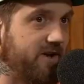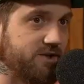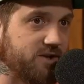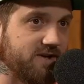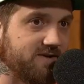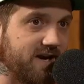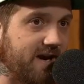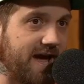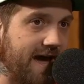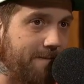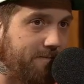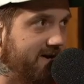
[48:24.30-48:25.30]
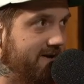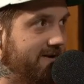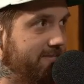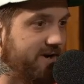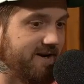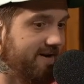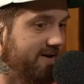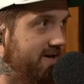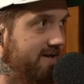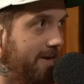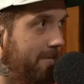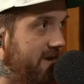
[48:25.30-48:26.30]
Eventually it's going to happen. But
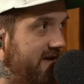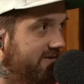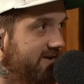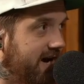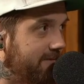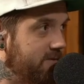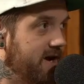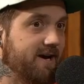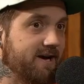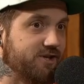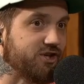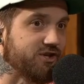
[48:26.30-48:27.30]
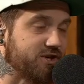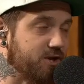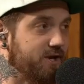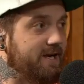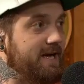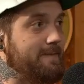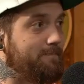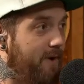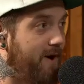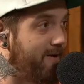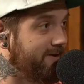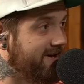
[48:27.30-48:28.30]
in the meantime, he's just going to keep
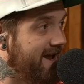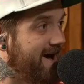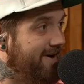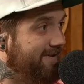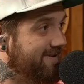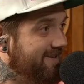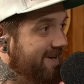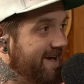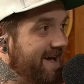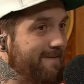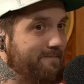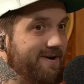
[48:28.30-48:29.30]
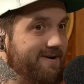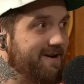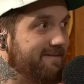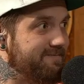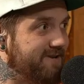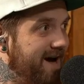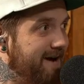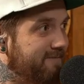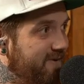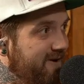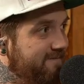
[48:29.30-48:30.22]
balling out yeah. and putting up top